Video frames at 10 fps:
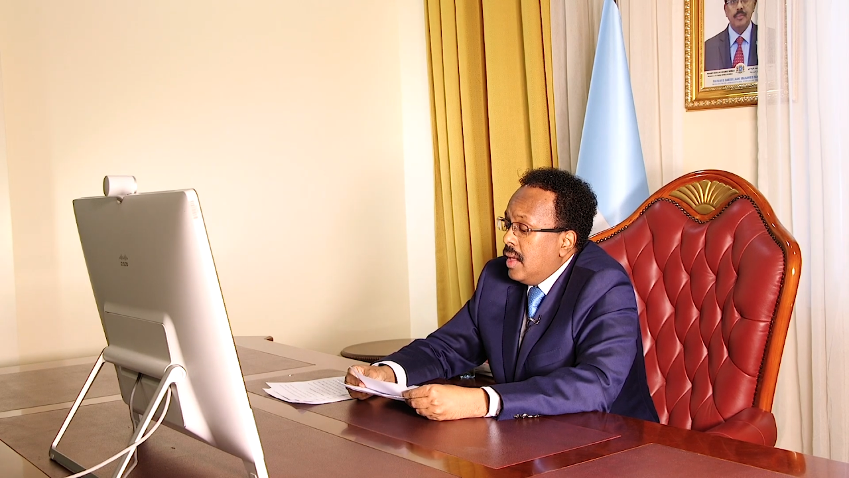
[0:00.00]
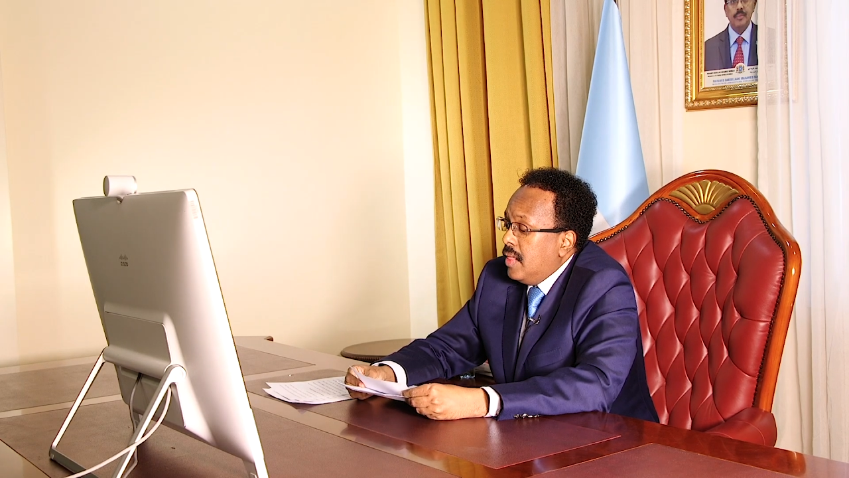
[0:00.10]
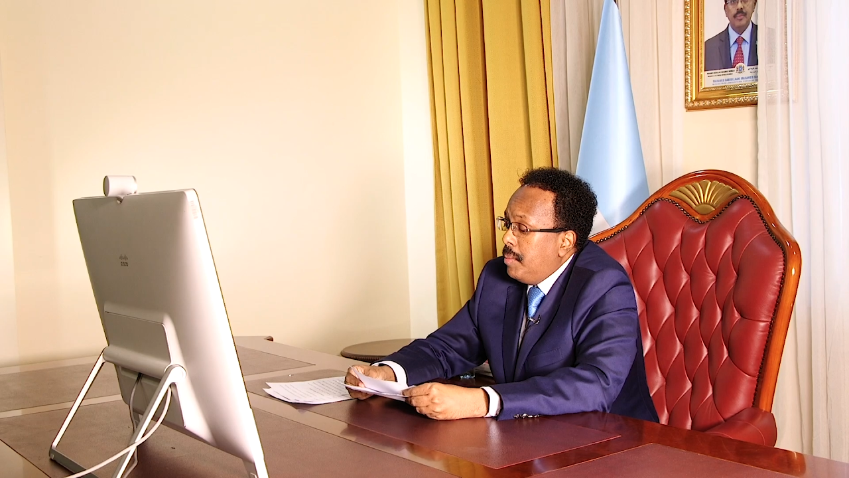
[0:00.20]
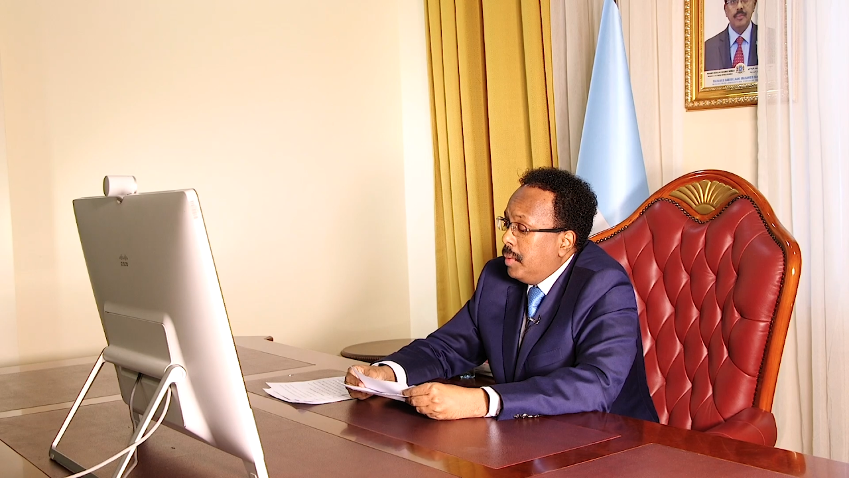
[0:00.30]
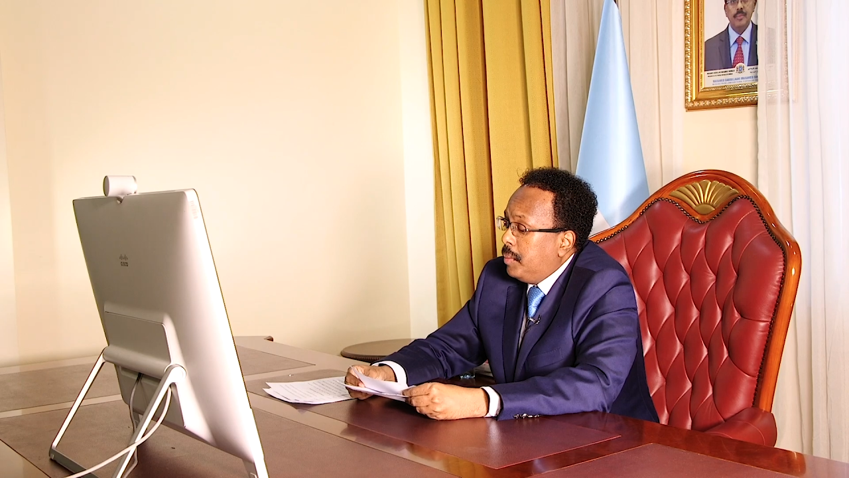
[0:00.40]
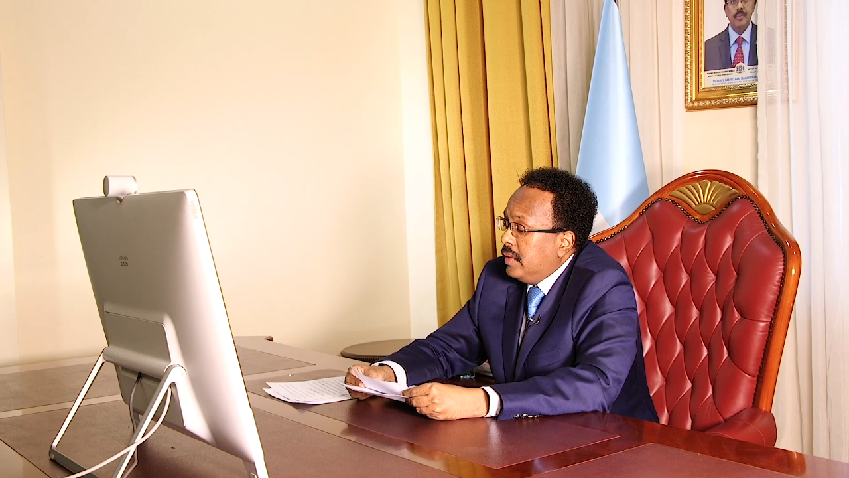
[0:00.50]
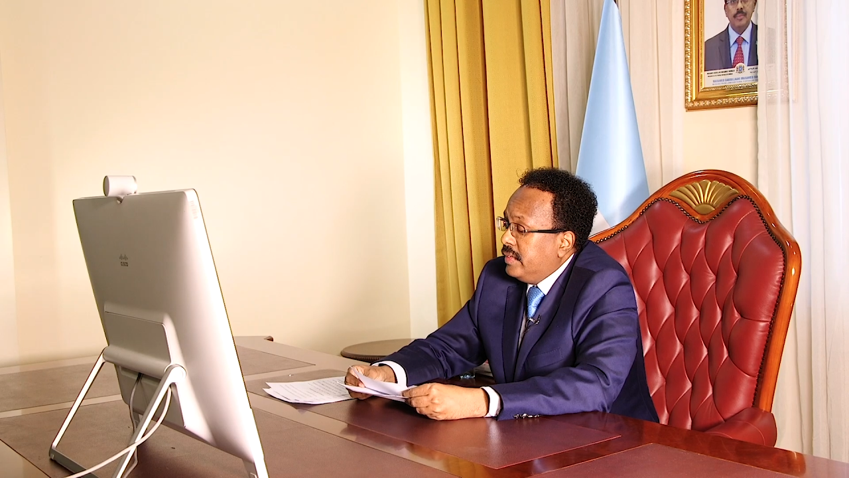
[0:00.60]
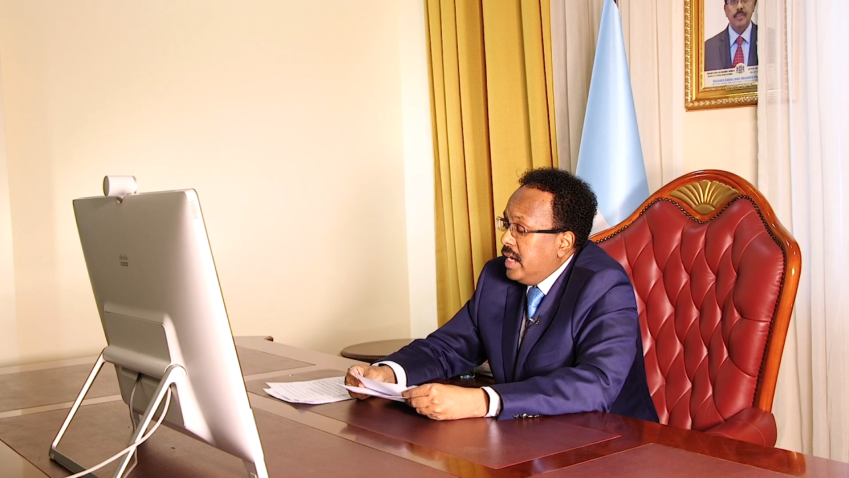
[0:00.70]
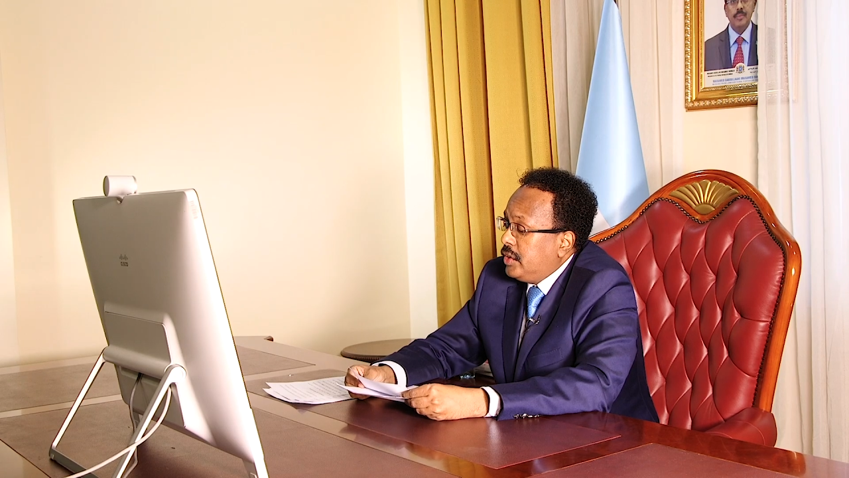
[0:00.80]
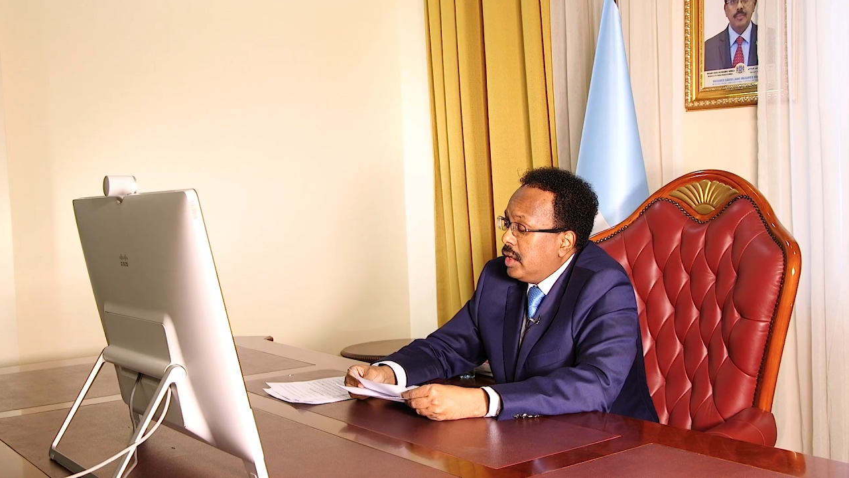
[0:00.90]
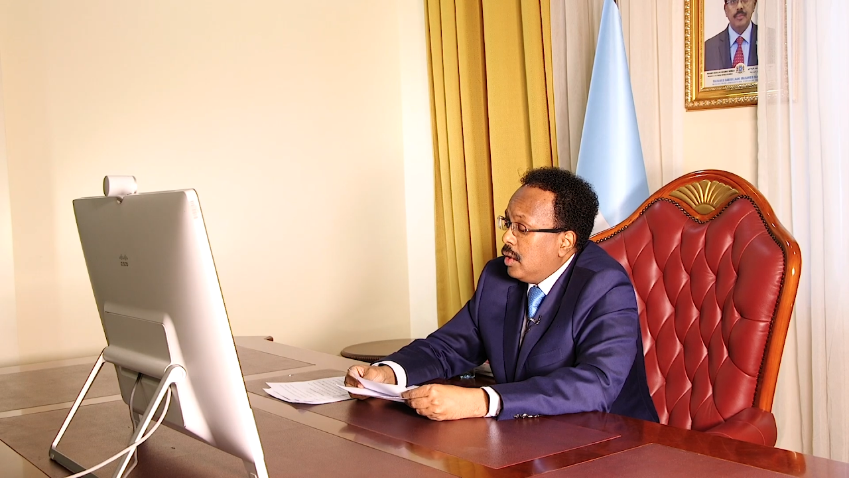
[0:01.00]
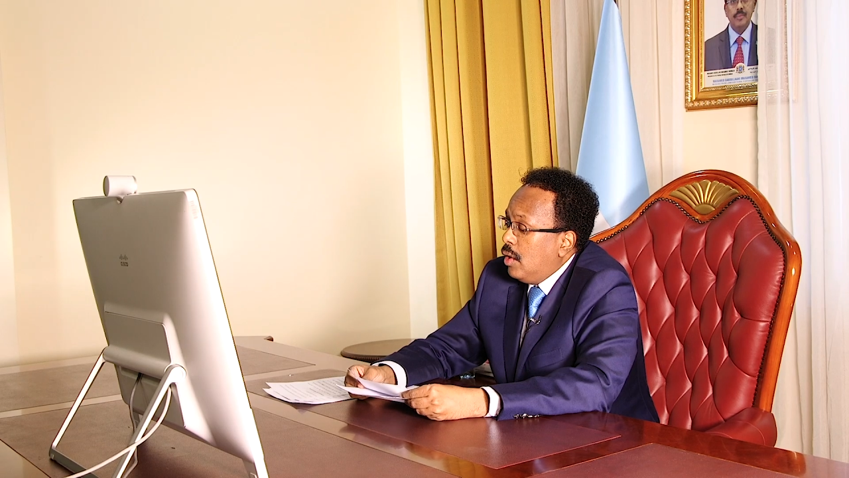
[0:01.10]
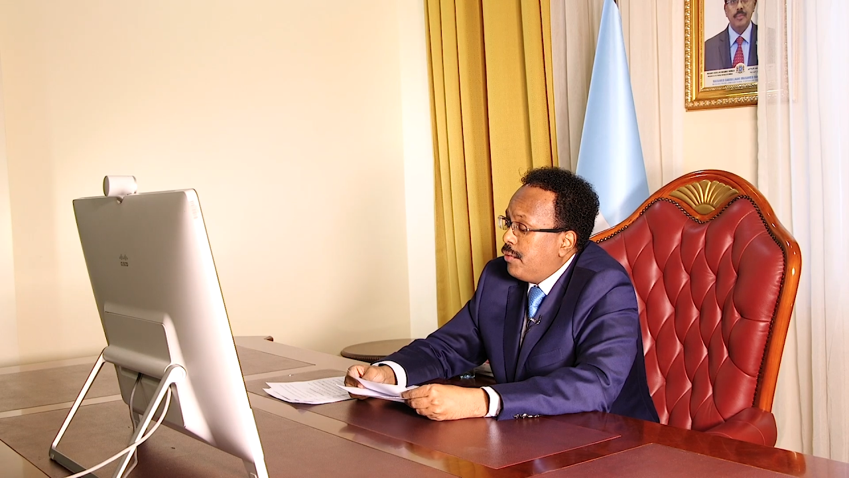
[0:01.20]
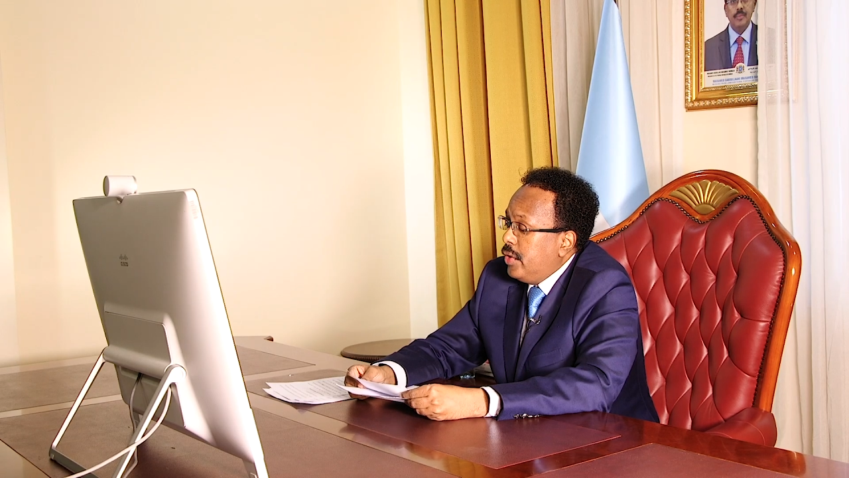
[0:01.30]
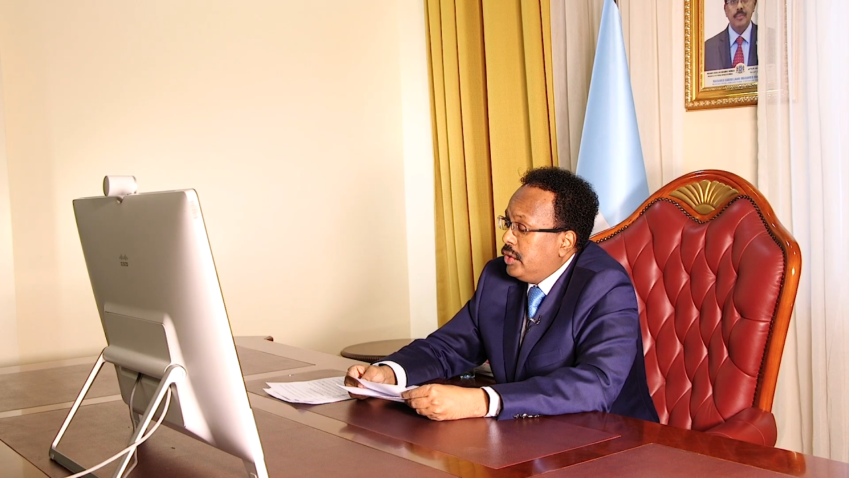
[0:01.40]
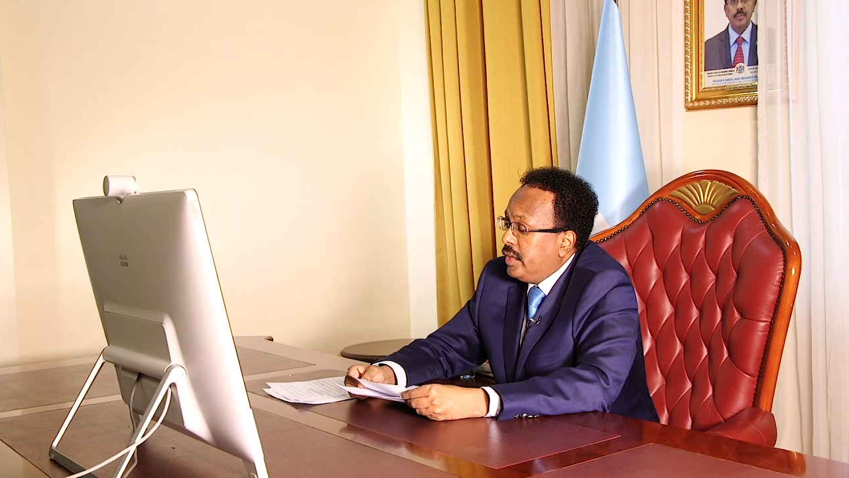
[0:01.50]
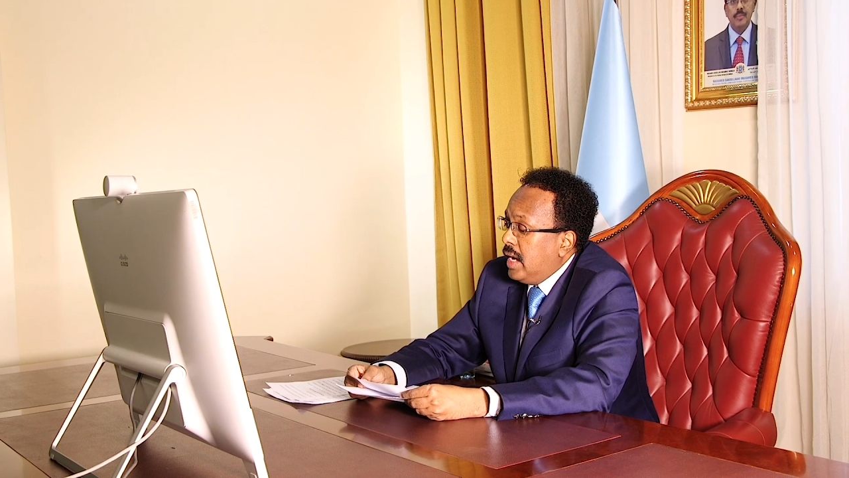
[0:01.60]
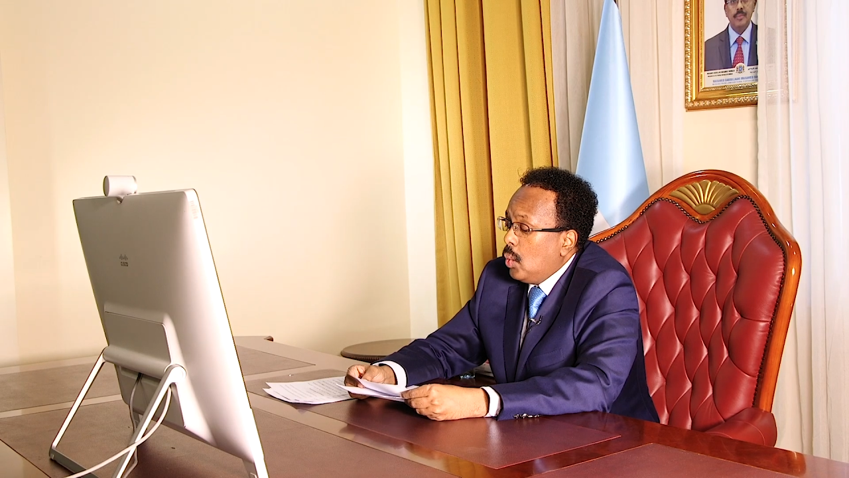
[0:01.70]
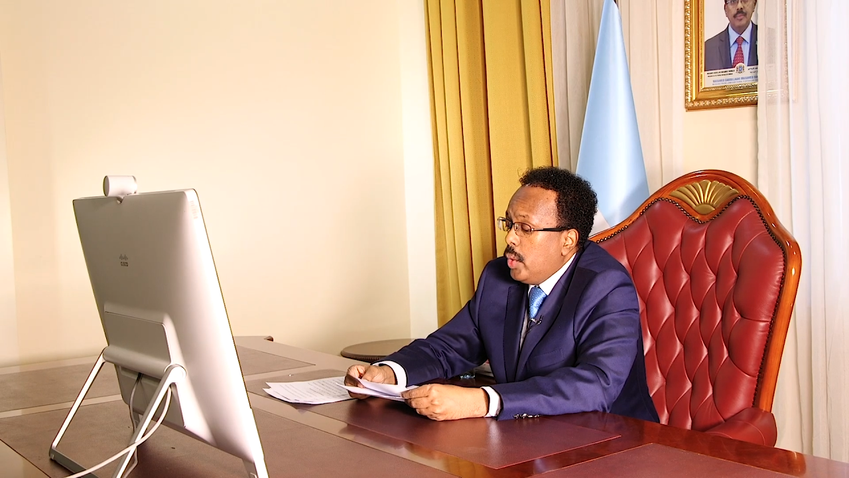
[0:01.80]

the mobilization of regional